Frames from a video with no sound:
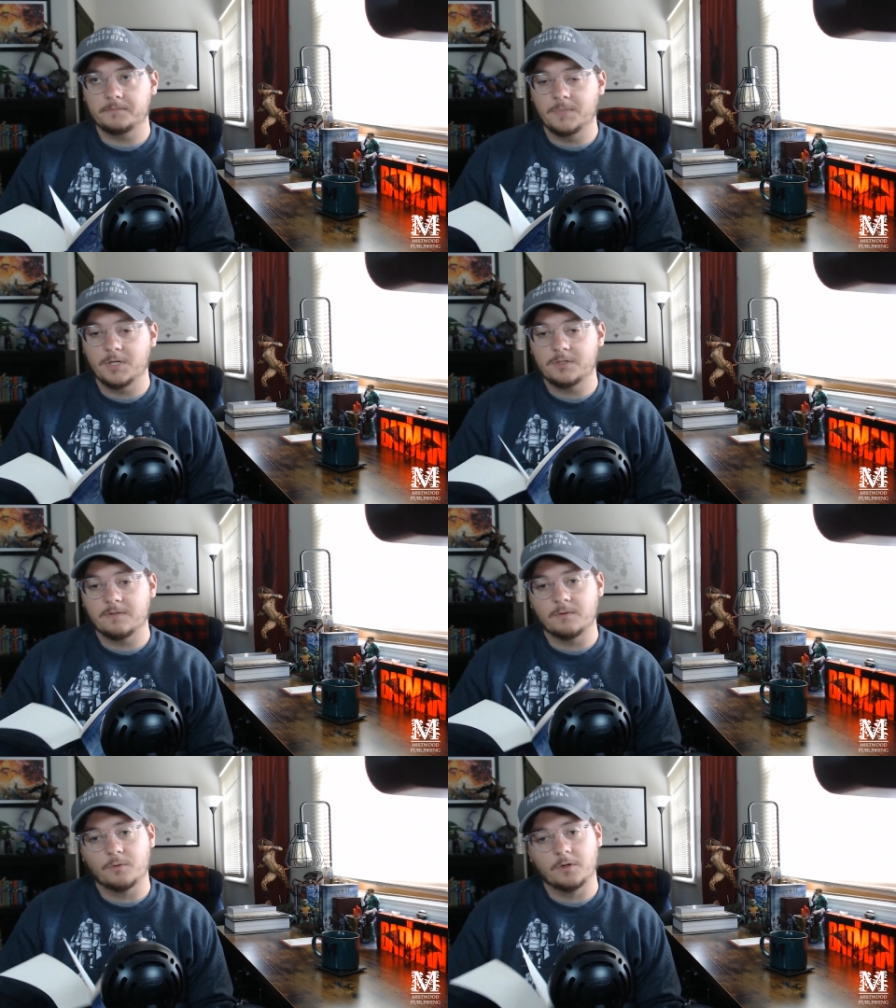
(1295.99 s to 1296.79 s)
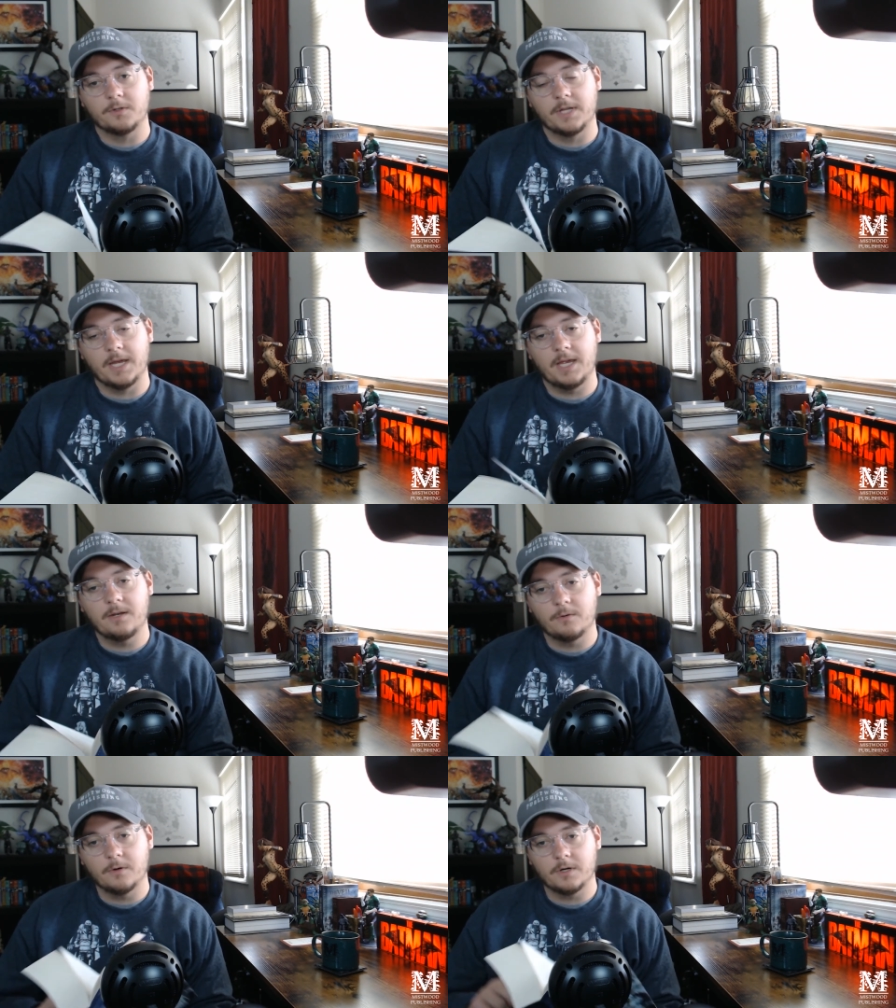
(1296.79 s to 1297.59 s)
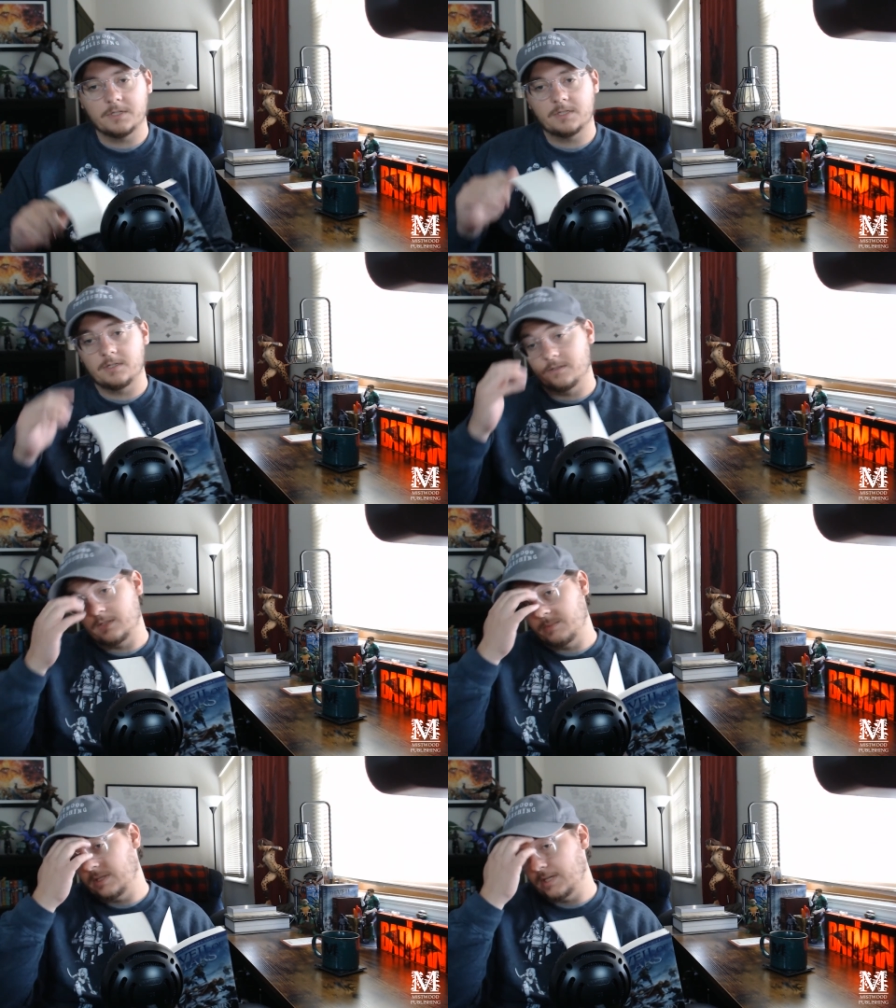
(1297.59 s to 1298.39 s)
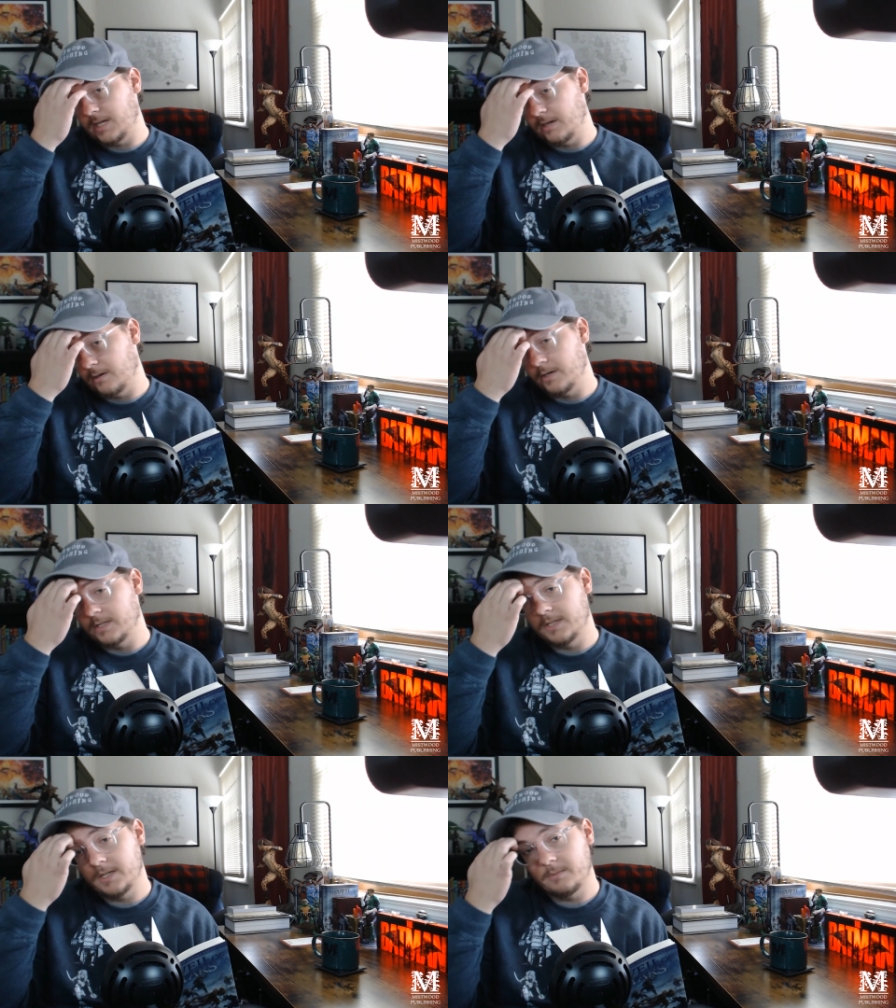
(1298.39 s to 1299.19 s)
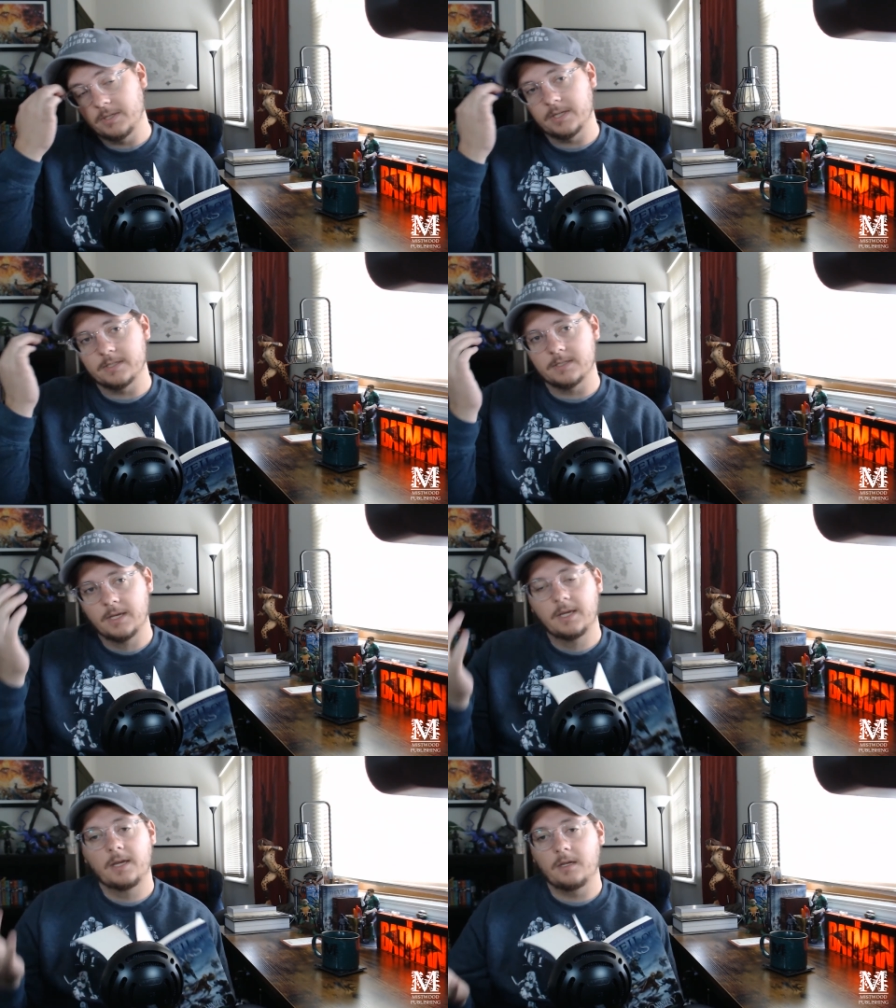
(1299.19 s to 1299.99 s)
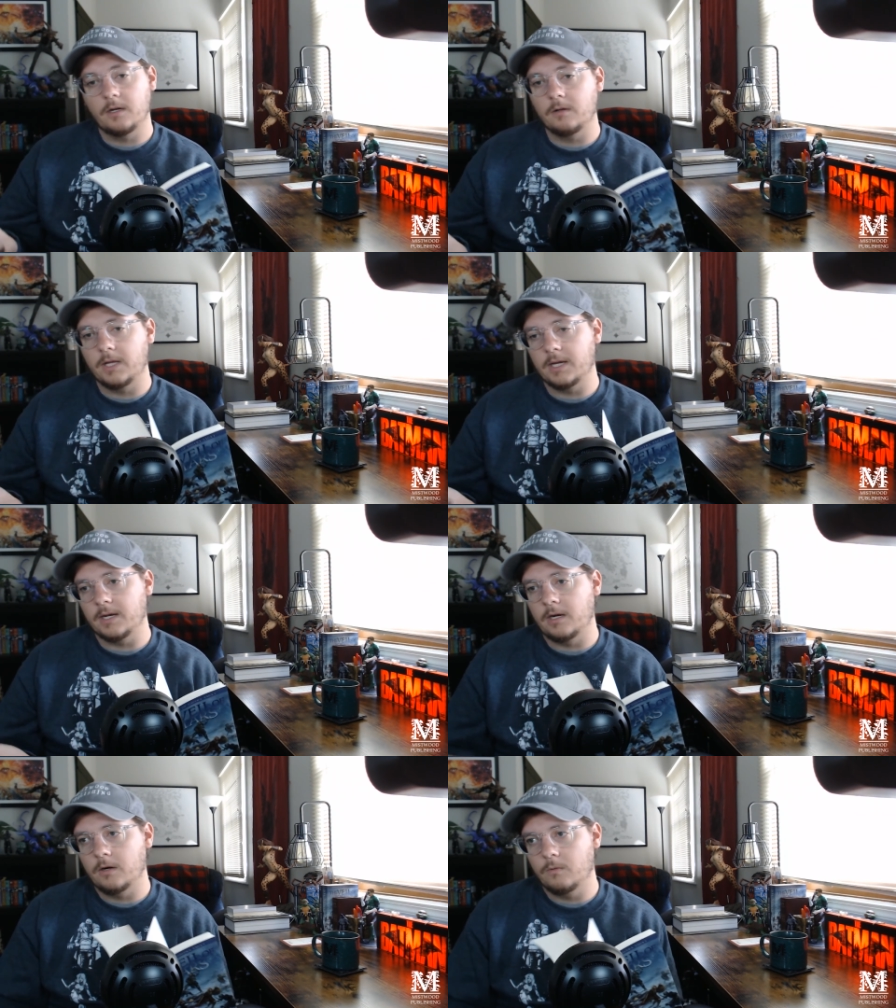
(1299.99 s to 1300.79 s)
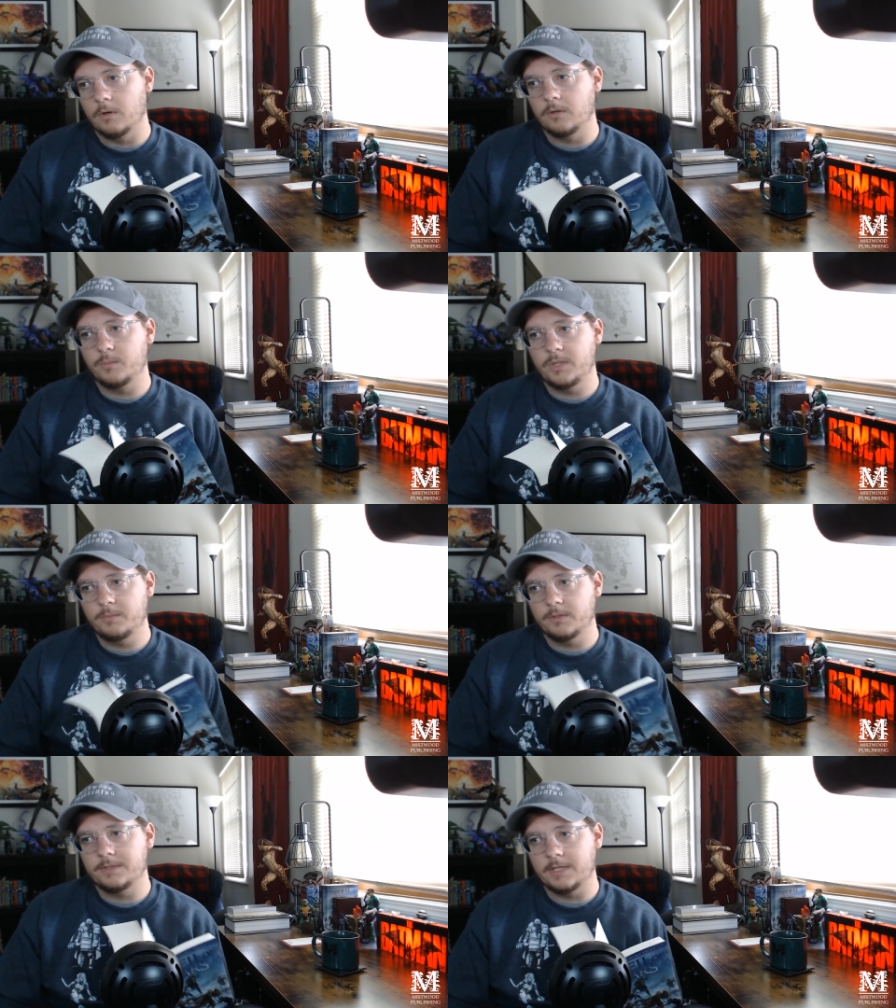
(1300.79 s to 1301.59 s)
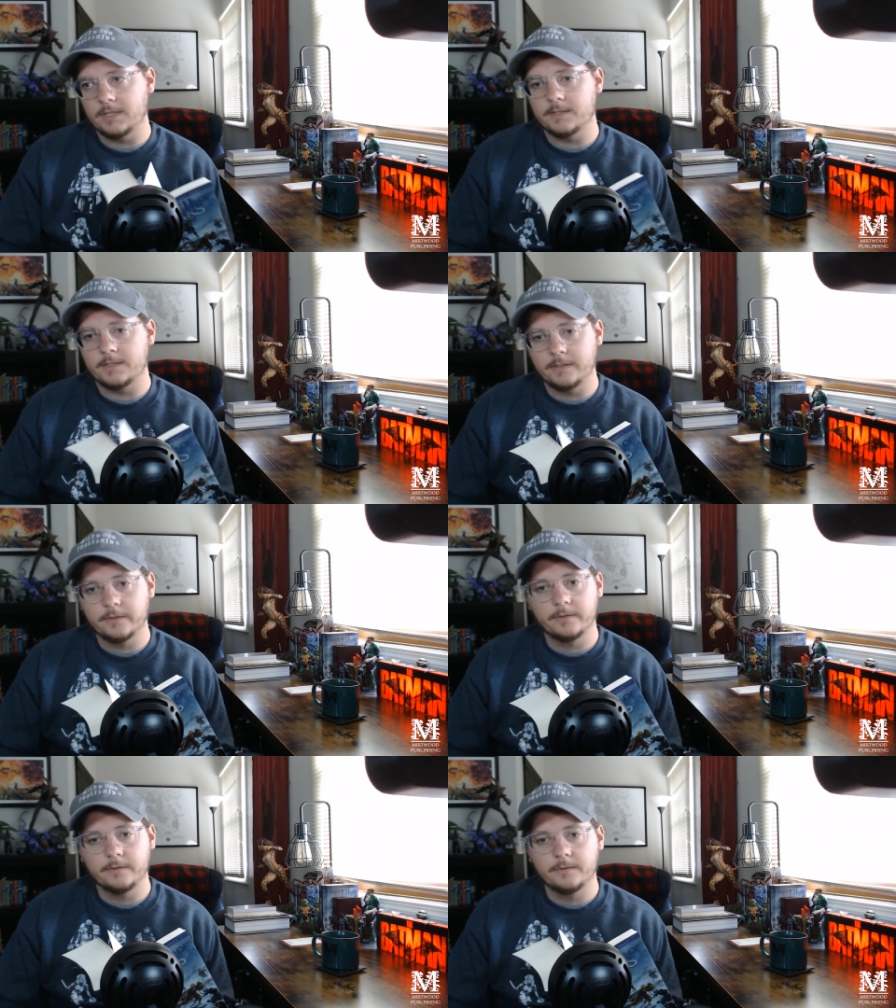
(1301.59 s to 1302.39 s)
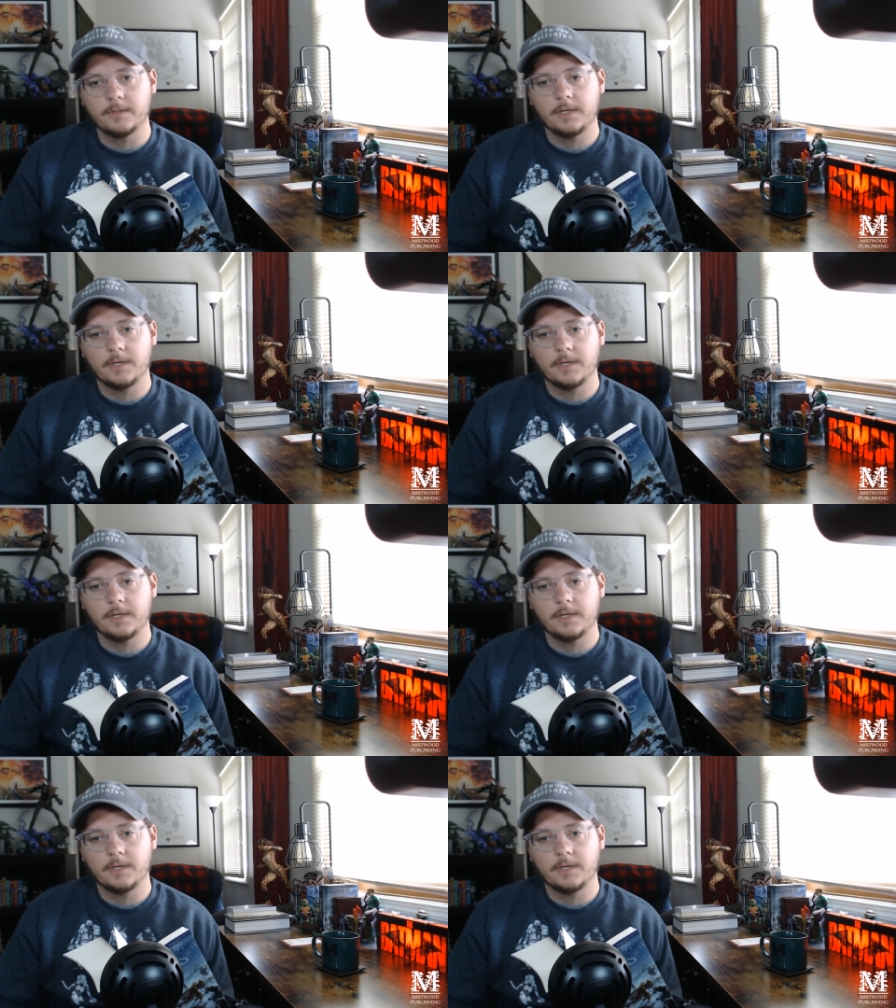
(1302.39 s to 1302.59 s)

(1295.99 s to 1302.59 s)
most of the world to hate orcs, because, I mean, they kind of already did, because, you know, like in our world, people tend to